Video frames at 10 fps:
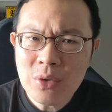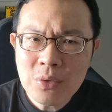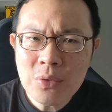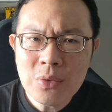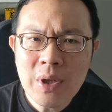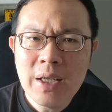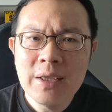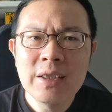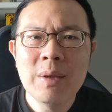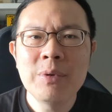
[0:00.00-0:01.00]
2
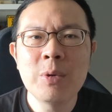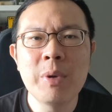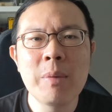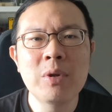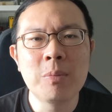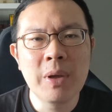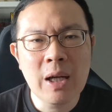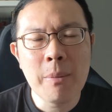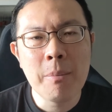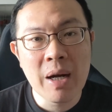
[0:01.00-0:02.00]
seems to be able to
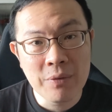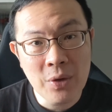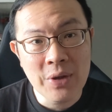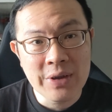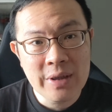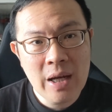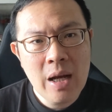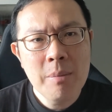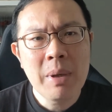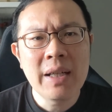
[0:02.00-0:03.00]
pick up my voice,
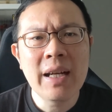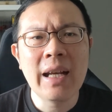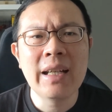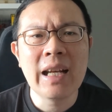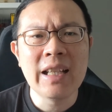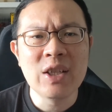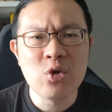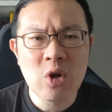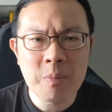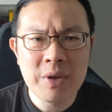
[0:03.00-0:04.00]
but it can get
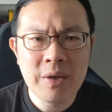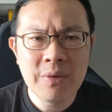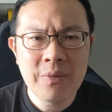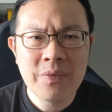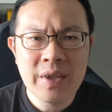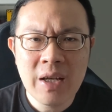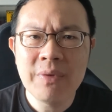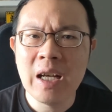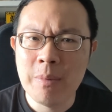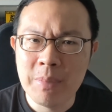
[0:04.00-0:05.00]
disruptive
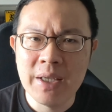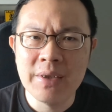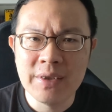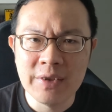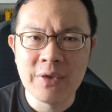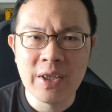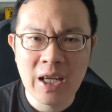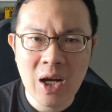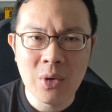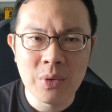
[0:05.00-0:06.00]
if the ambience is very
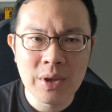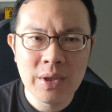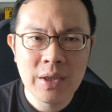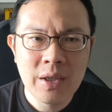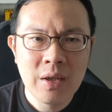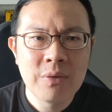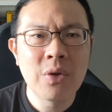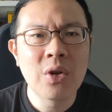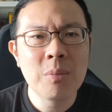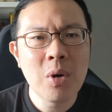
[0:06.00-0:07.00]
loud.
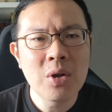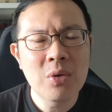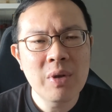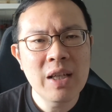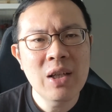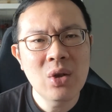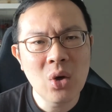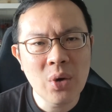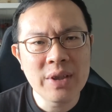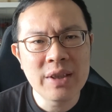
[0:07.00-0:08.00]
For a moderately
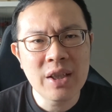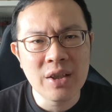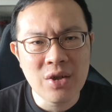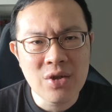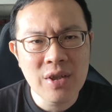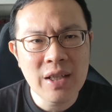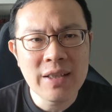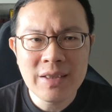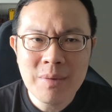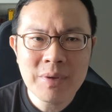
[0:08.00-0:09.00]
noisy condition,
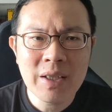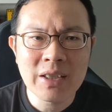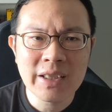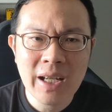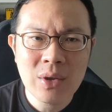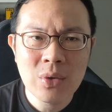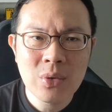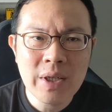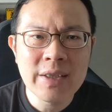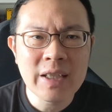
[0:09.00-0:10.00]
it seems that the Slide
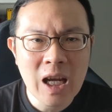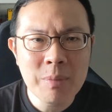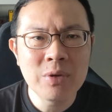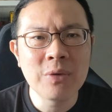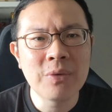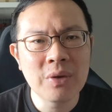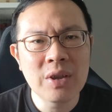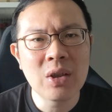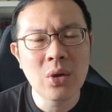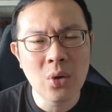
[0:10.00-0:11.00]
2 is able to
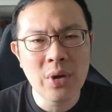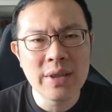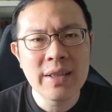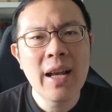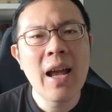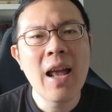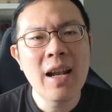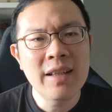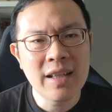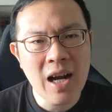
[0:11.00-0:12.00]
filter the noise and
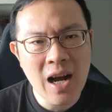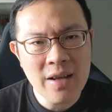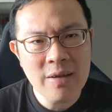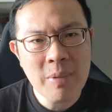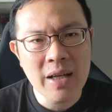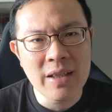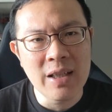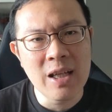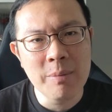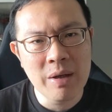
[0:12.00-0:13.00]
let the other party
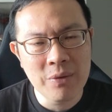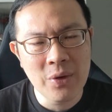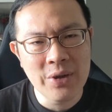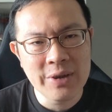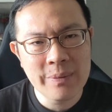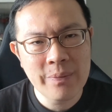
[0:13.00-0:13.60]
hear my voice.